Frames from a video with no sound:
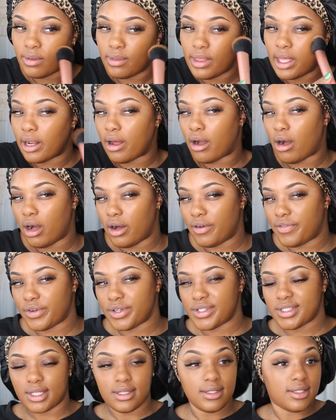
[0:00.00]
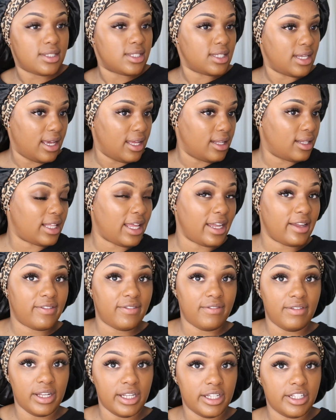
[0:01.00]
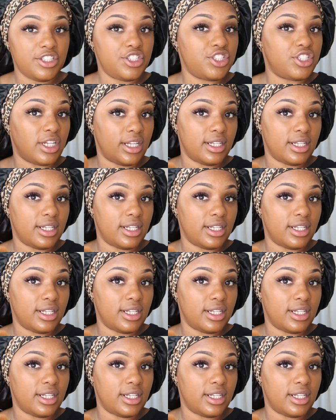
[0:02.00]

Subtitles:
that offers a skin-like finish,